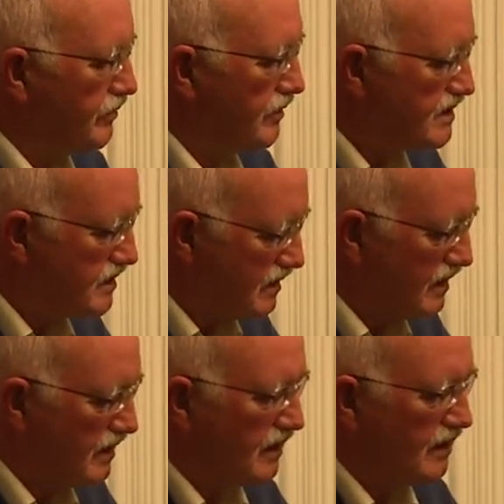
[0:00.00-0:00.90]

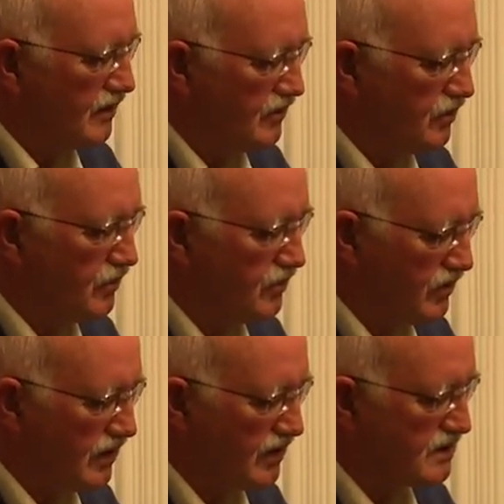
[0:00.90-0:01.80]
recently, two
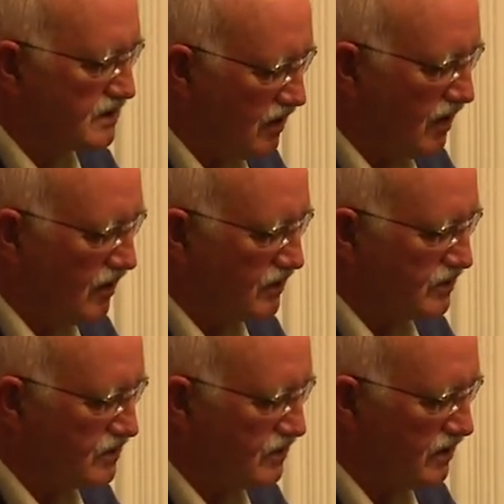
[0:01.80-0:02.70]
Greek
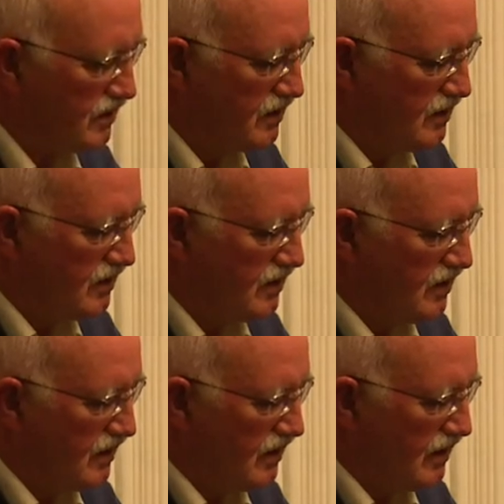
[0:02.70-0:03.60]
scholars
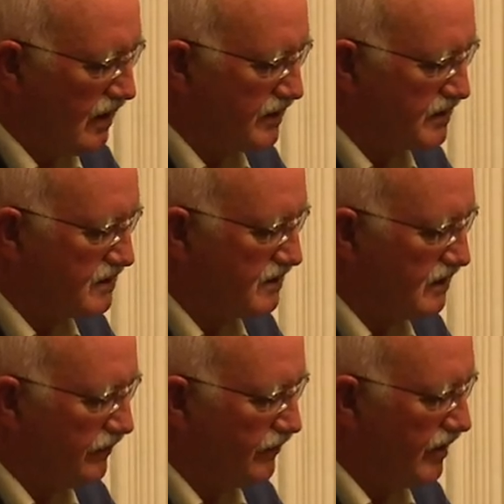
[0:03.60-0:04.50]
asked
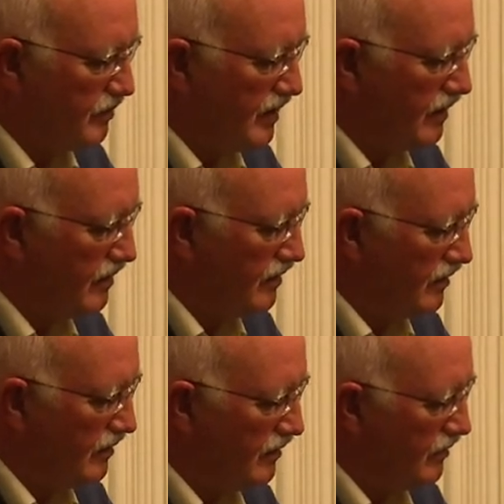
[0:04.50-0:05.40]
if they might
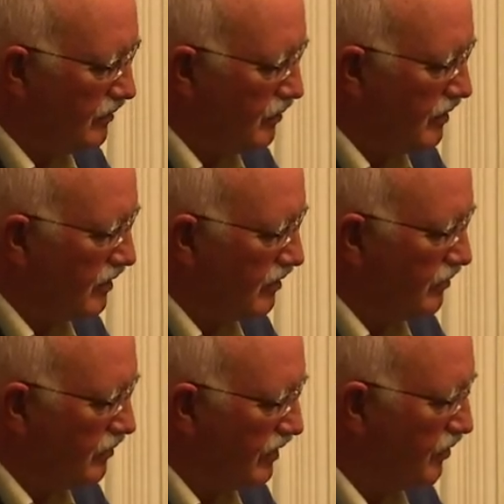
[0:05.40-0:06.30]
work
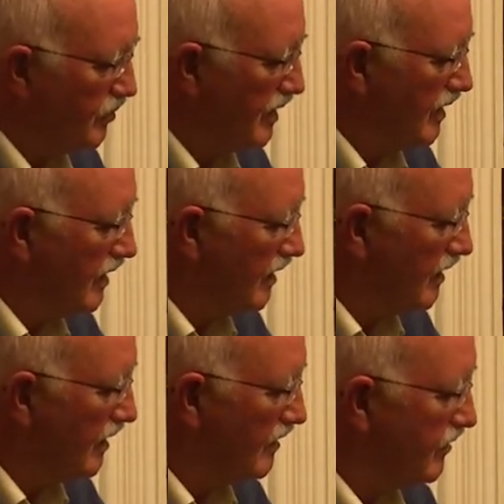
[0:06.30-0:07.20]
with me,
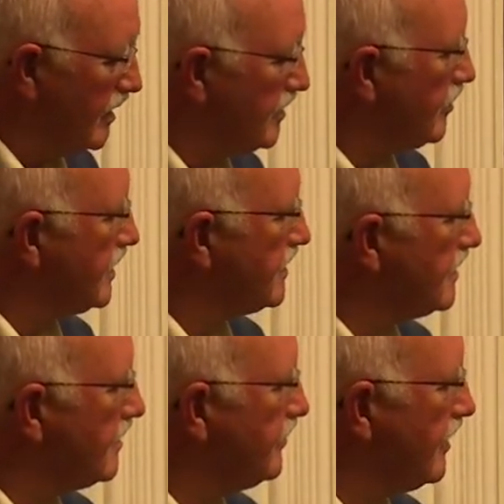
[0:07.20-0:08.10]
trying to
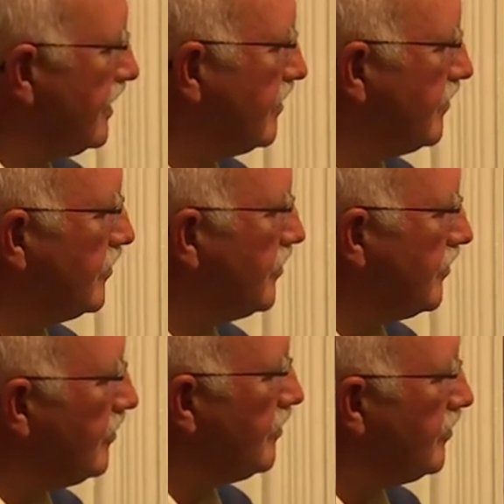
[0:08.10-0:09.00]
identify
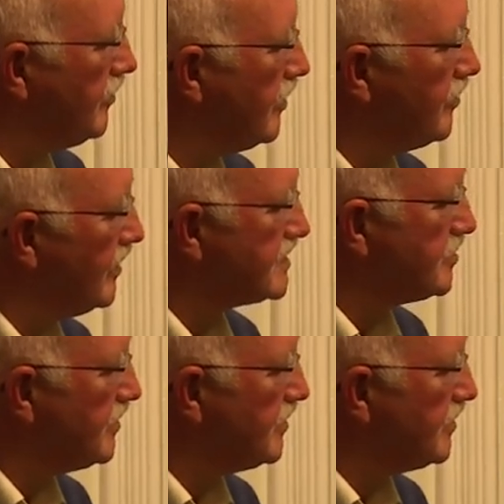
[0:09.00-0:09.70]
what makes